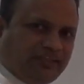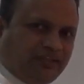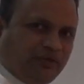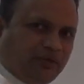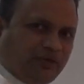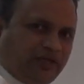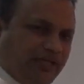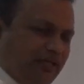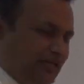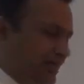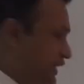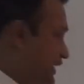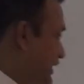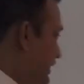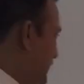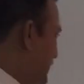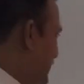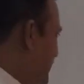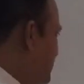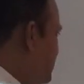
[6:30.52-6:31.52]
Okay,
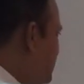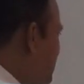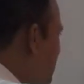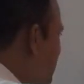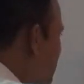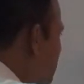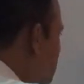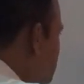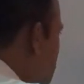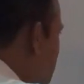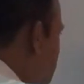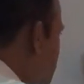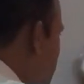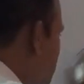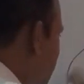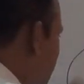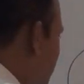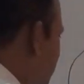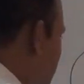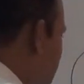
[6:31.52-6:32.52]
here is a little bit
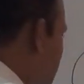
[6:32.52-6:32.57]
difference